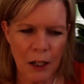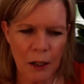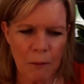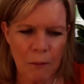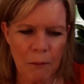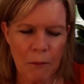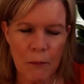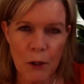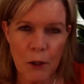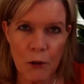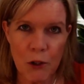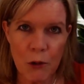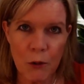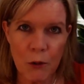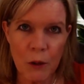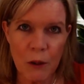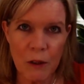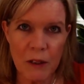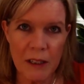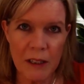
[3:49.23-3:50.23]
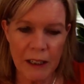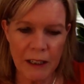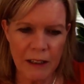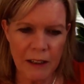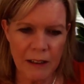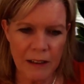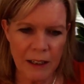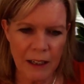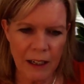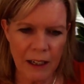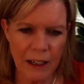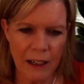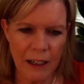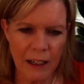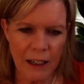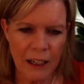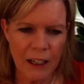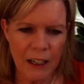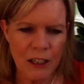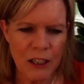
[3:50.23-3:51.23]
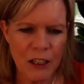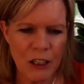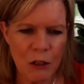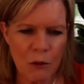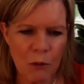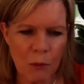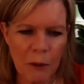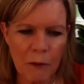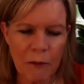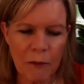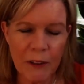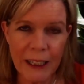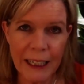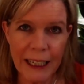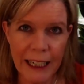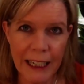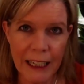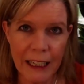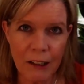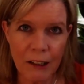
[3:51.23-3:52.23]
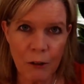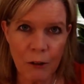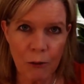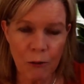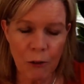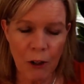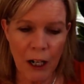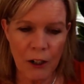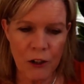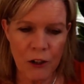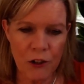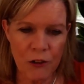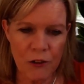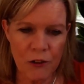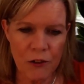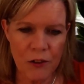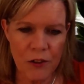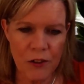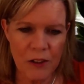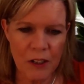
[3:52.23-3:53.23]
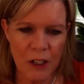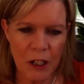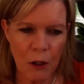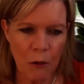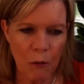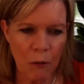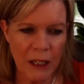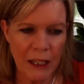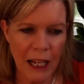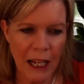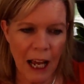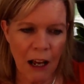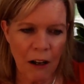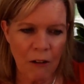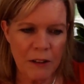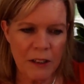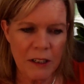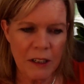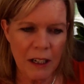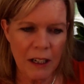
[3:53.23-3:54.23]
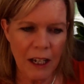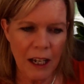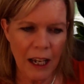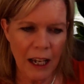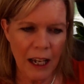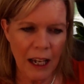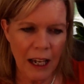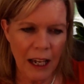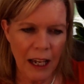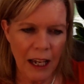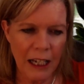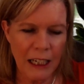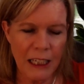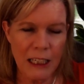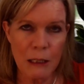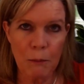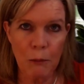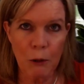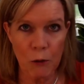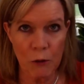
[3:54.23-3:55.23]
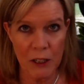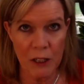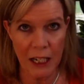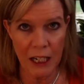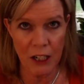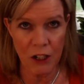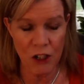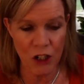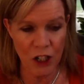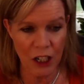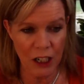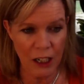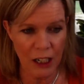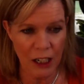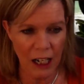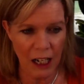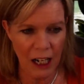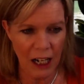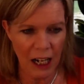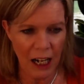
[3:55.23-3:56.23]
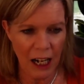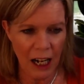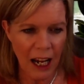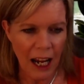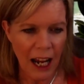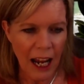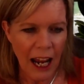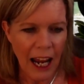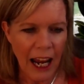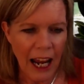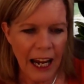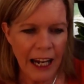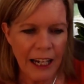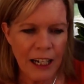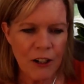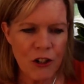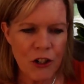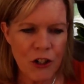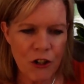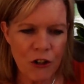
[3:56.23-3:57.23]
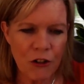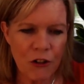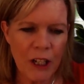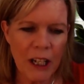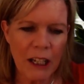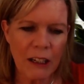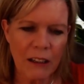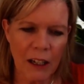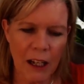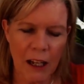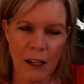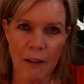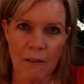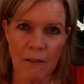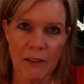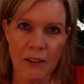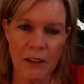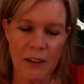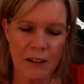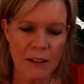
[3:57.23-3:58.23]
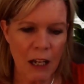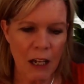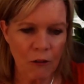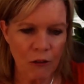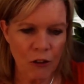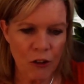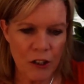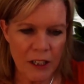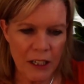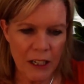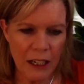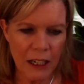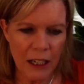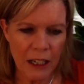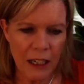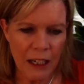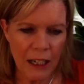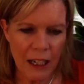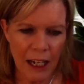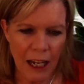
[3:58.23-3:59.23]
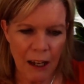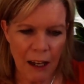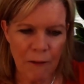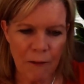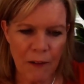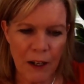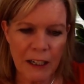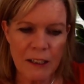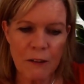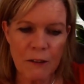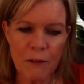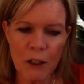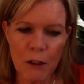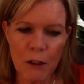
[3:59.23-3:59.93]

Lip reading: mutual dignity, swiftly heal fractures without exploitation, and ensure that love, sovereignty, effective